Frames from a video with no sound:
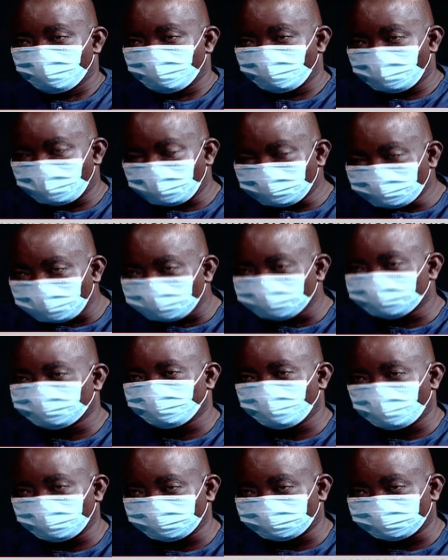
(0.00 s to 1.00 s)
Under his
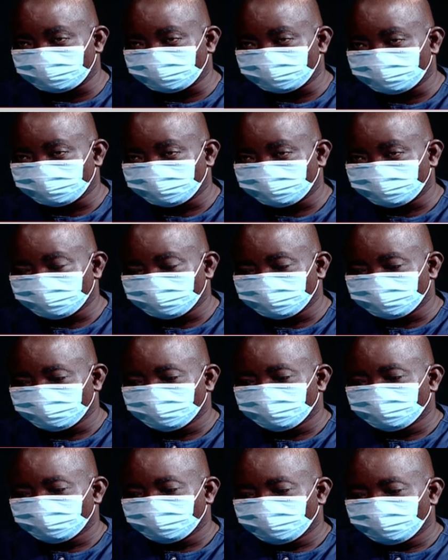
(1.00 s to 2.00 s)
watch, mm.
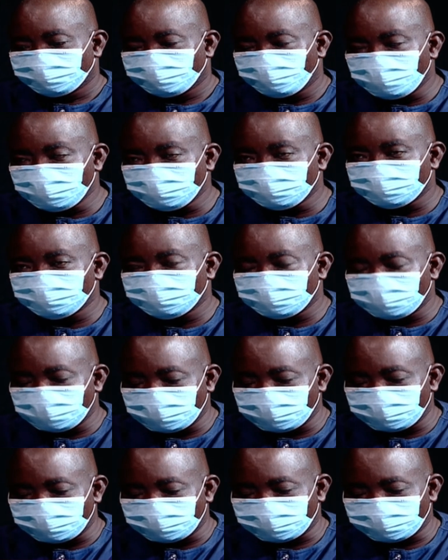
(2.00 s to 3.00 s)
when
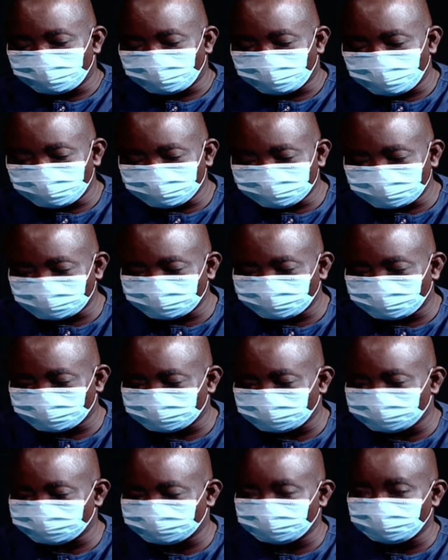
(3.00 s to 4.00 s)
the contract
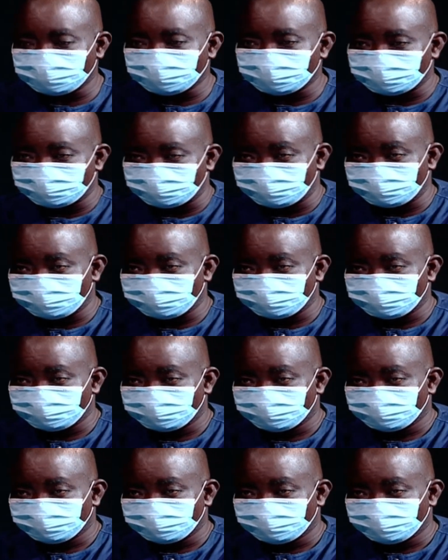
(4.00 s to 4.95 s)
was extended mm.